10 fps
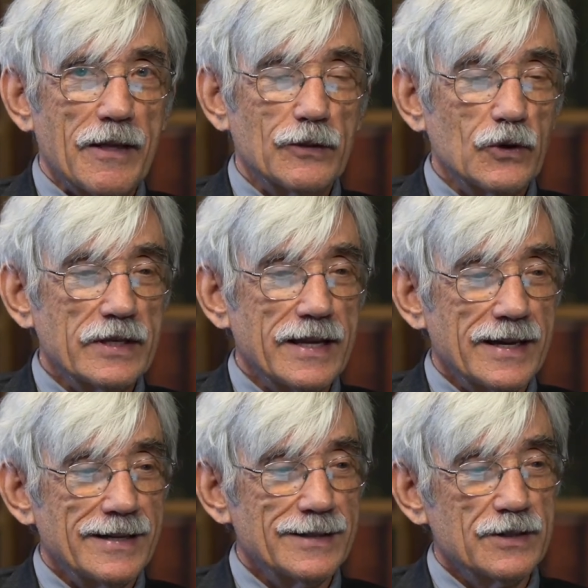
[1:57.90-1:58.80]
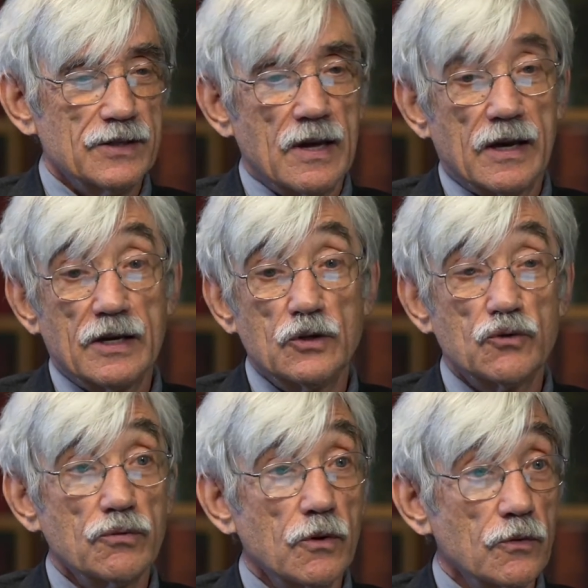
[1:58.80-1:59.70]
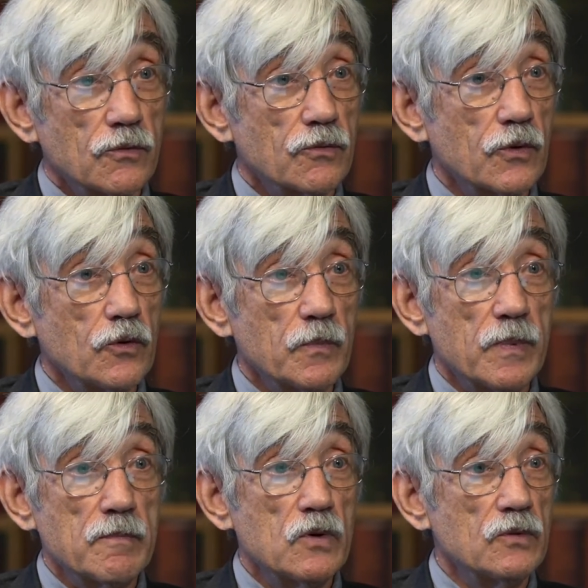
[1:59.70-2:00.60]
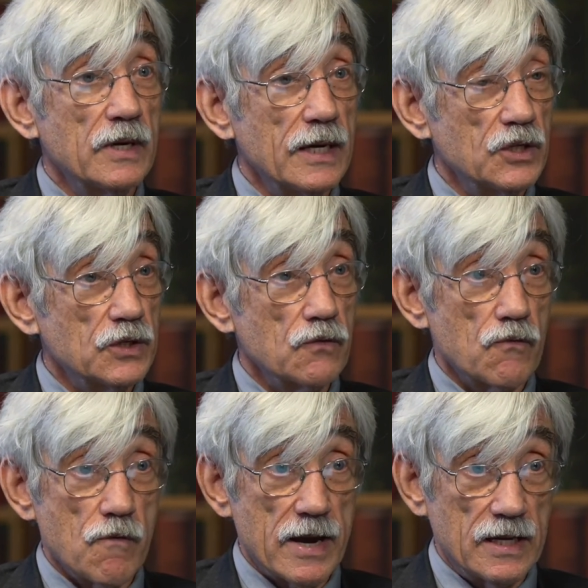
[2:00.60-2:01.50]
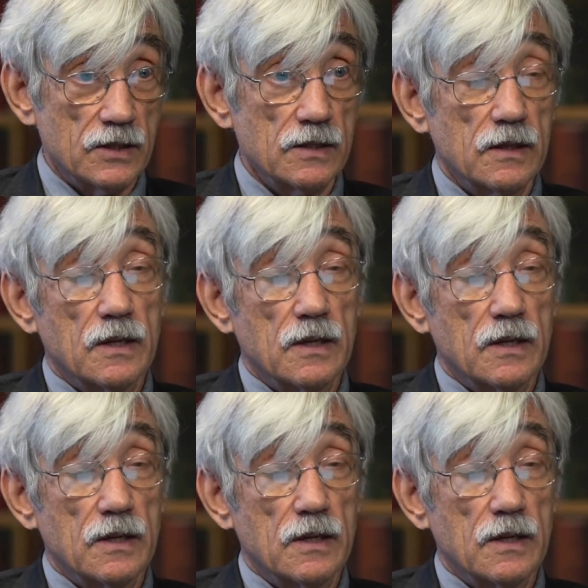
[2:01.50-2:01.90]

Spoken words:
looked at his control group mutation rate,